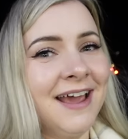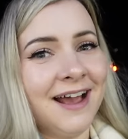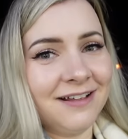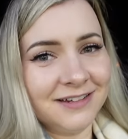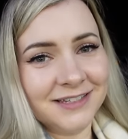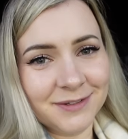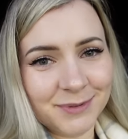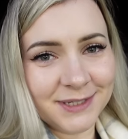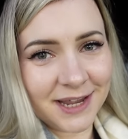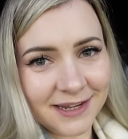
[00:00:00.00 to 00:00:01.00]
Ellen is
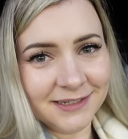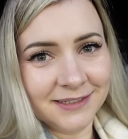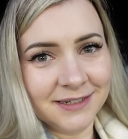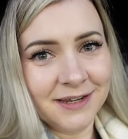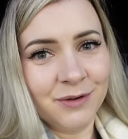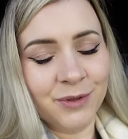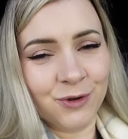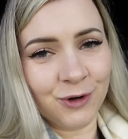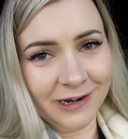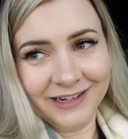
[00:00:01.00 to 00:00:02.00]
obsessed with
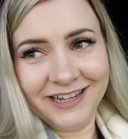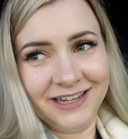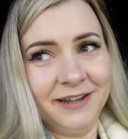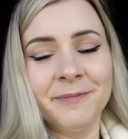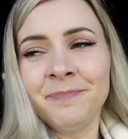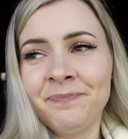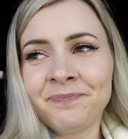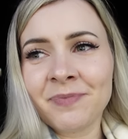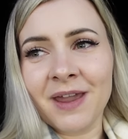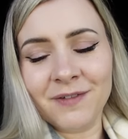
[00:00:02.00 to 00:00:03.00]
Crunky.
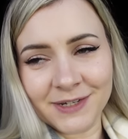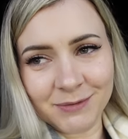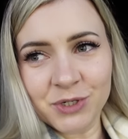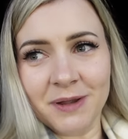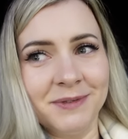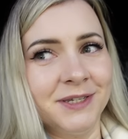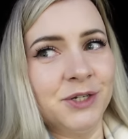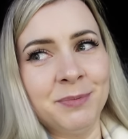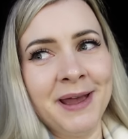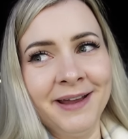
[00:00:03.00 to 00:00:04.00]
Every time she comes to
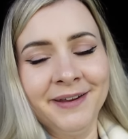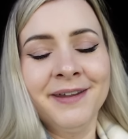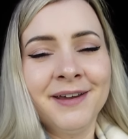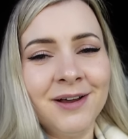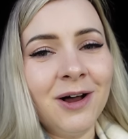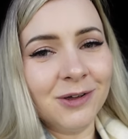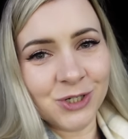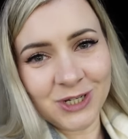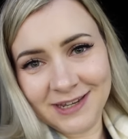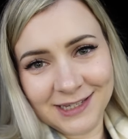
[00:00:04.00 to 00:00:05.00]
Japan, all
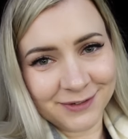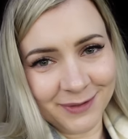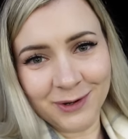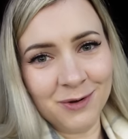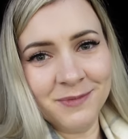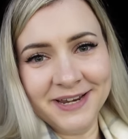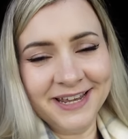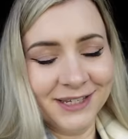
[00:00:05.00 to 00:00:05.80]
she eats from the Kombini